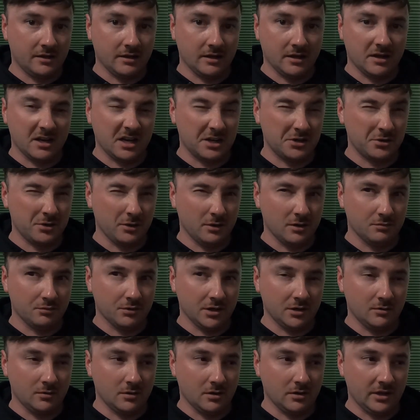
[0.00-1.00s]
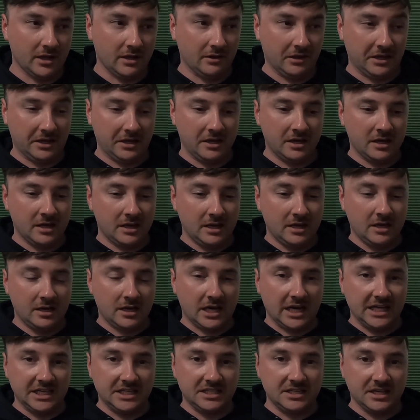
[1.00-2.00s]
think I showed it pretty well that like
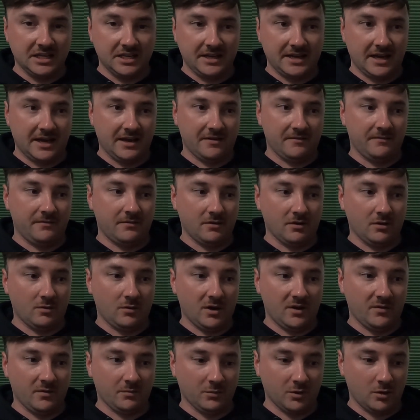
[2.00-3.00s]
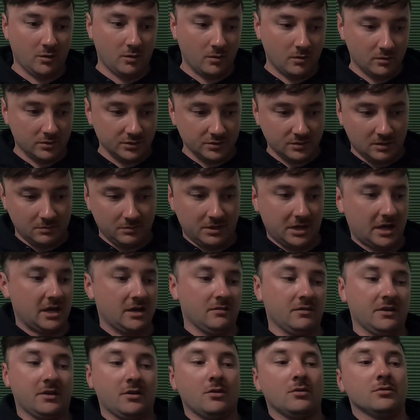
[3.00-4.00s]
I sit kind of far away from the hole, so I'm kind
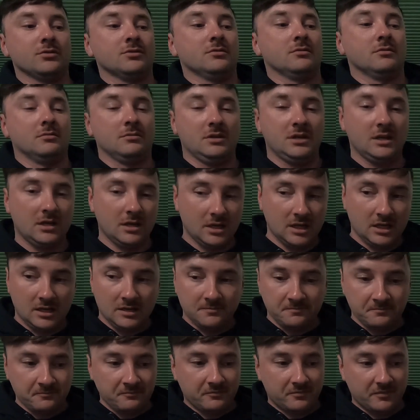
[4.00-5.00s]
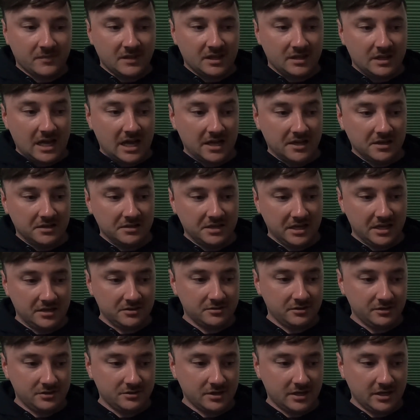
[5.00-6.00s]
of like also not
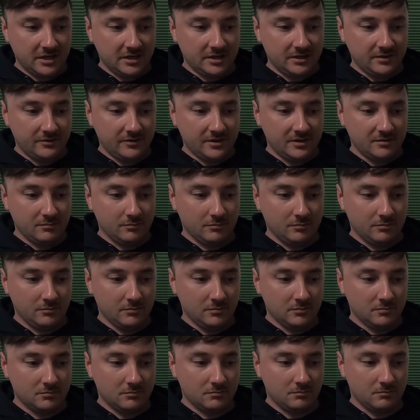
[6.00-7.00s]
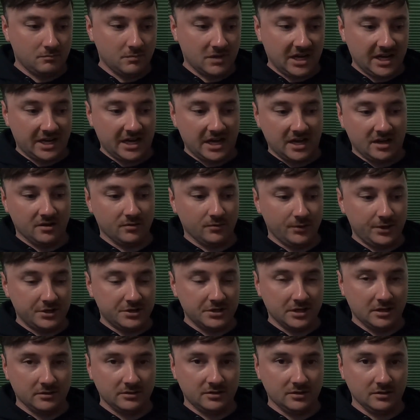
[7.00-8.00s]
intentionally trying to do it, but I kind of
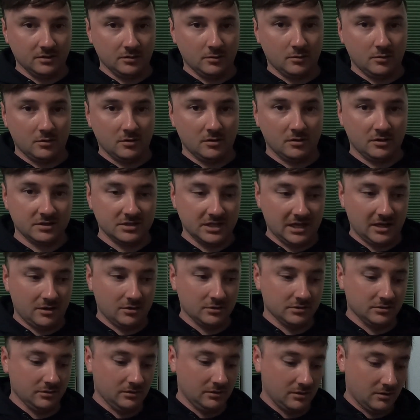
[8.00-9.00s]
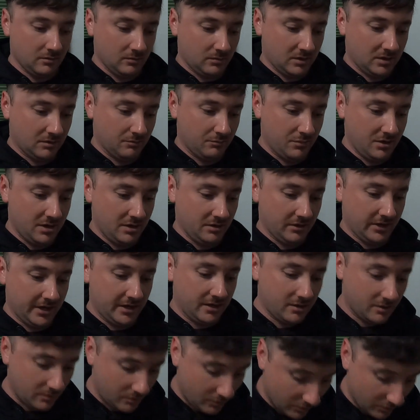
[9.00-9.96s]
reach out to the hole because I also don't want to be like